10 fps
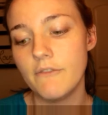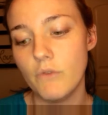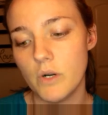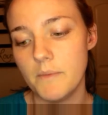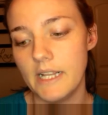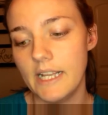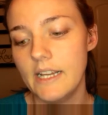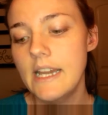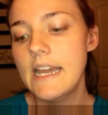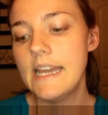Formula
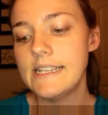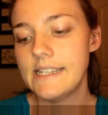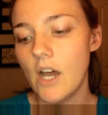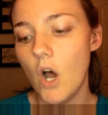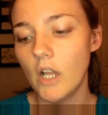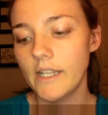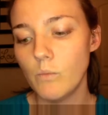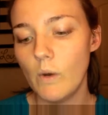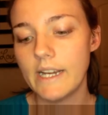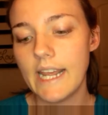is the
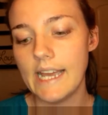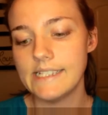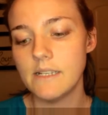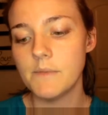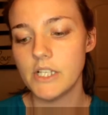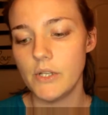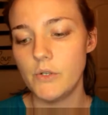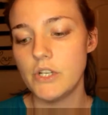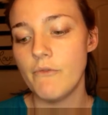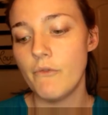all-in-one custom
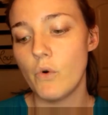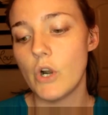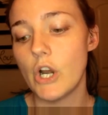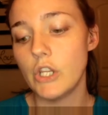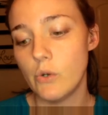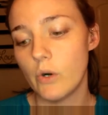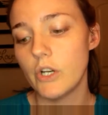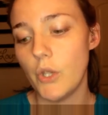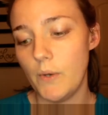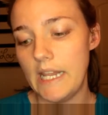solution for your
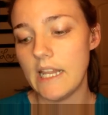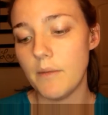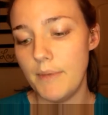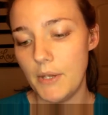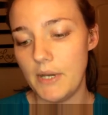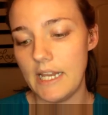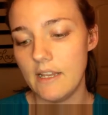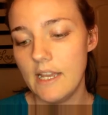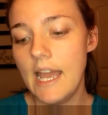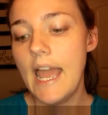unique beauty.
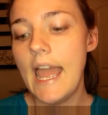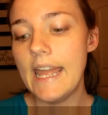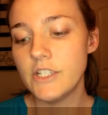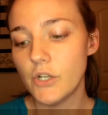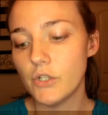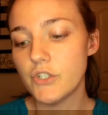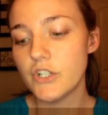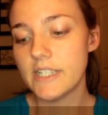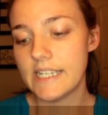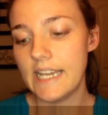Indulge
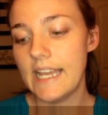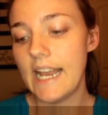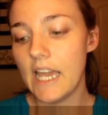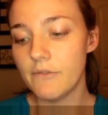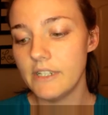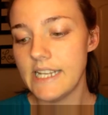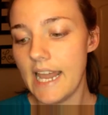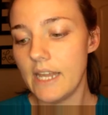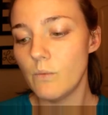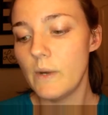your skin every
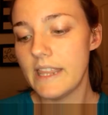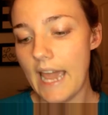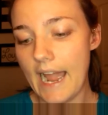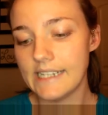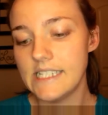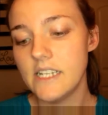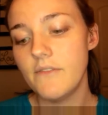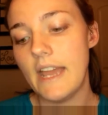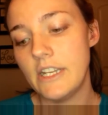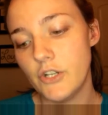day with
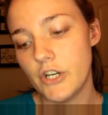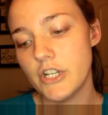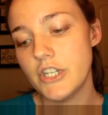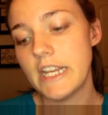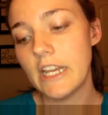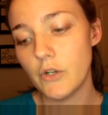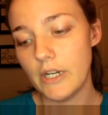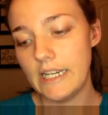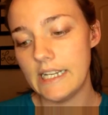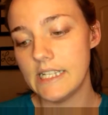active and nourishing
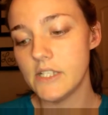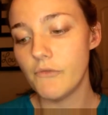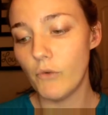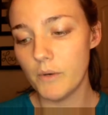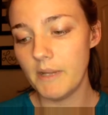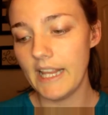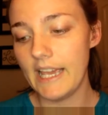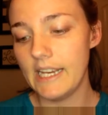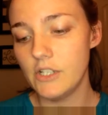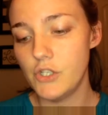ingredients
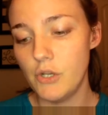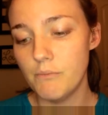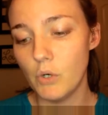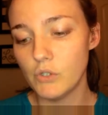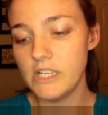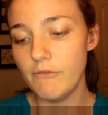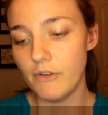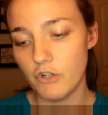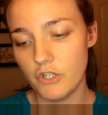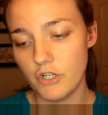formulated to
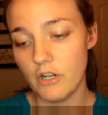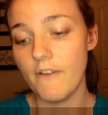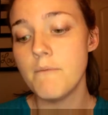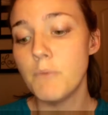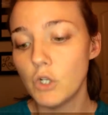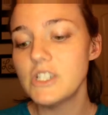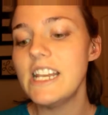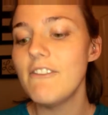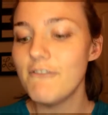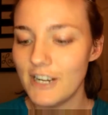
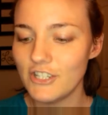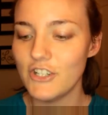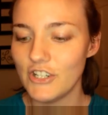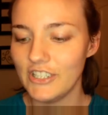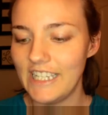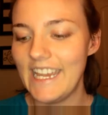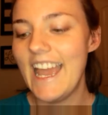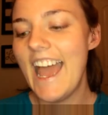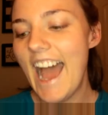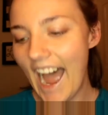multifunctionally
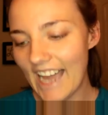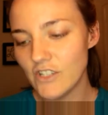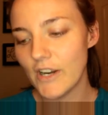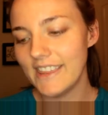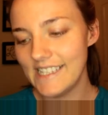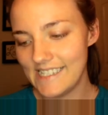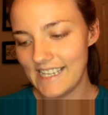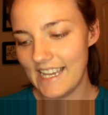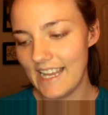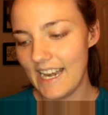hydrate the
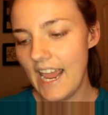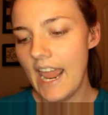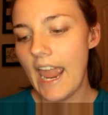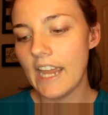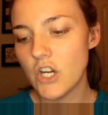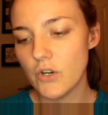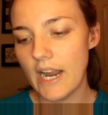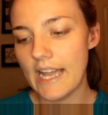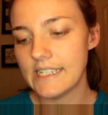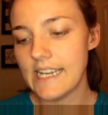skin and
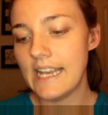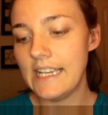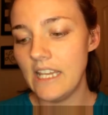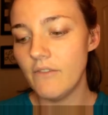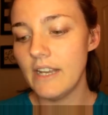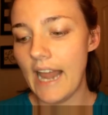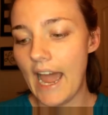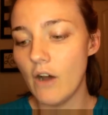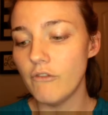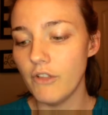correct and even
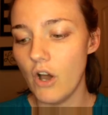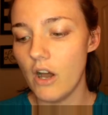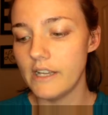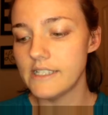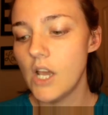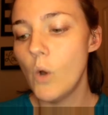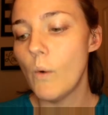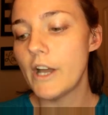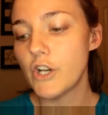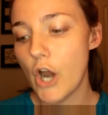out flaws,
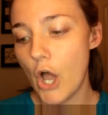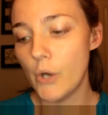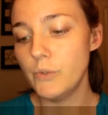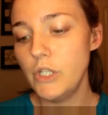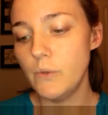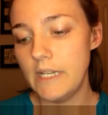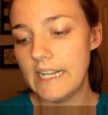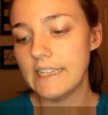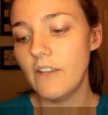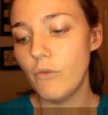while your own
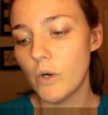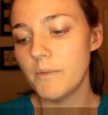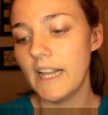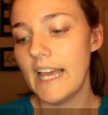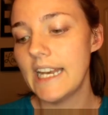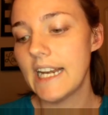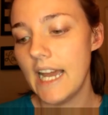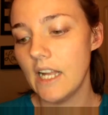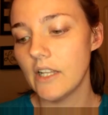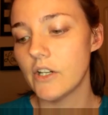uniquely formulated
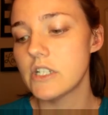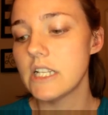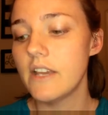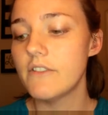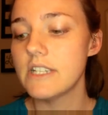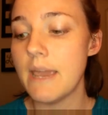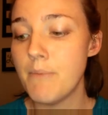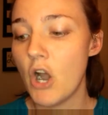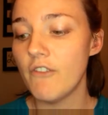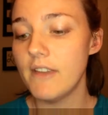color delivers a
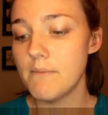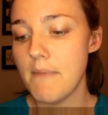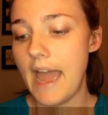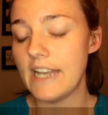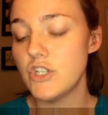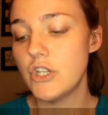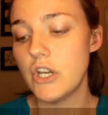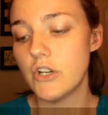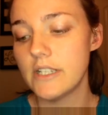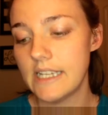perfect match to
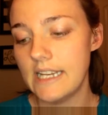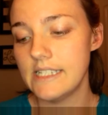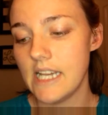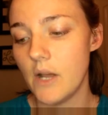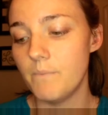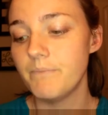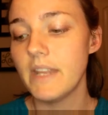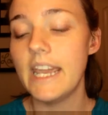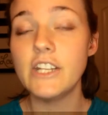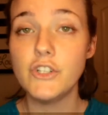your skin tone.
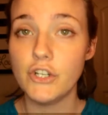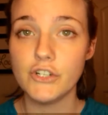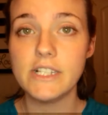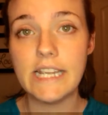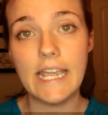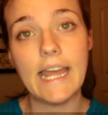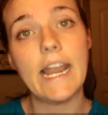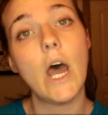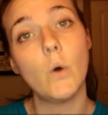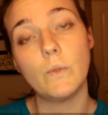It's your
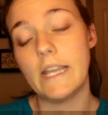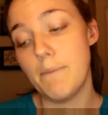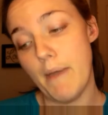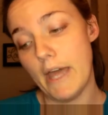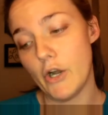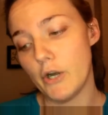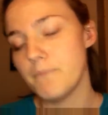skin, only better.